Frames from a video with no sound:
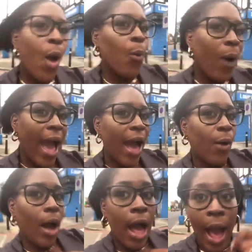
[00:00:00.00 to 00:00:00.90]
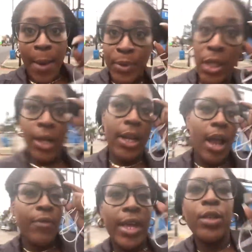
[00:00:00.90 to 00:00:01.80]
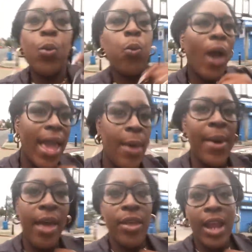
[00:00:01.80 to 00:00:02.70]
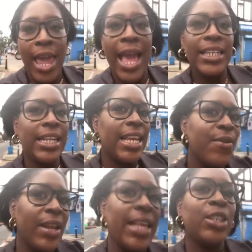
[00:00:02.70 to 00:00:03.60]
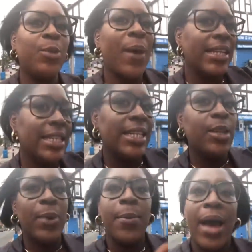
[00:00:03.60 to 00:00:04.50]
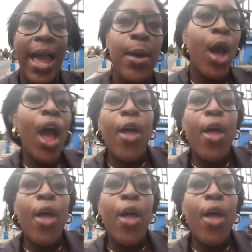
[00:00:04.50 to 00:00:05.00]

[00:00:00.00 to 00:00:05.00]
Wow, absolutely love it. It's way better than I actually even expected it to be, but I